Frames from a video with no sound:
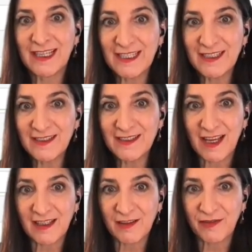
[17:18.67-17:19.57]

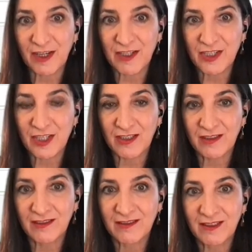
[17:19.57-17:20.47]
inside the
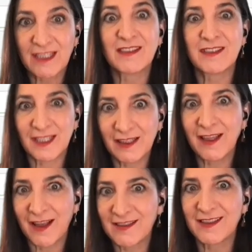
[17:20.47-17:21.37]
function, it still
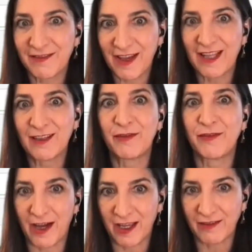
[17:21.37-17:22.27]
has the value
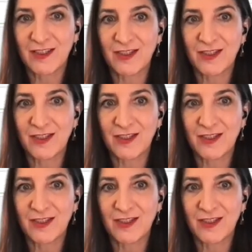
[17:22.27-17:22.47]
5.